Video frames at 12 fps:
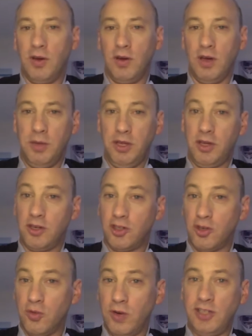Because
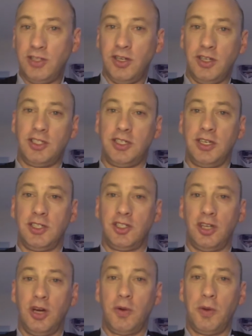the research does
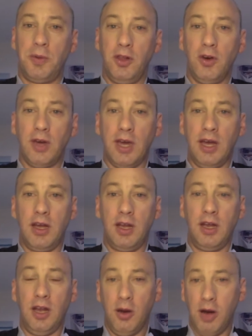show when we look at it,
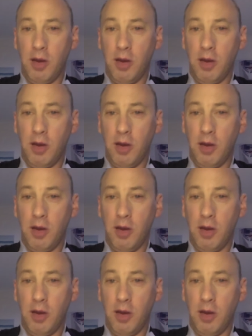and I'm